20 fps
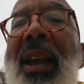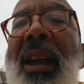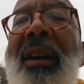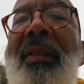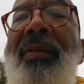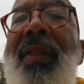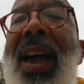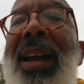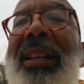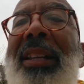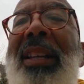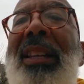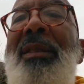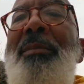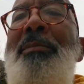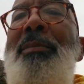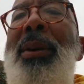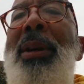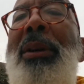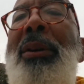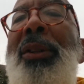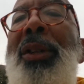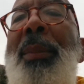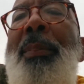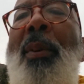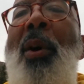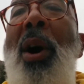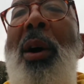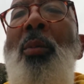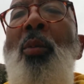that can build
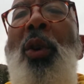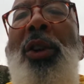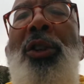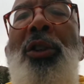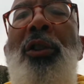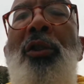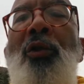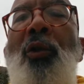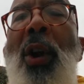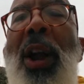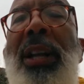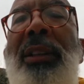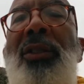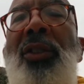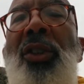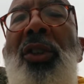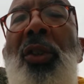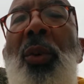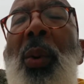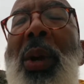upon what you're trying to do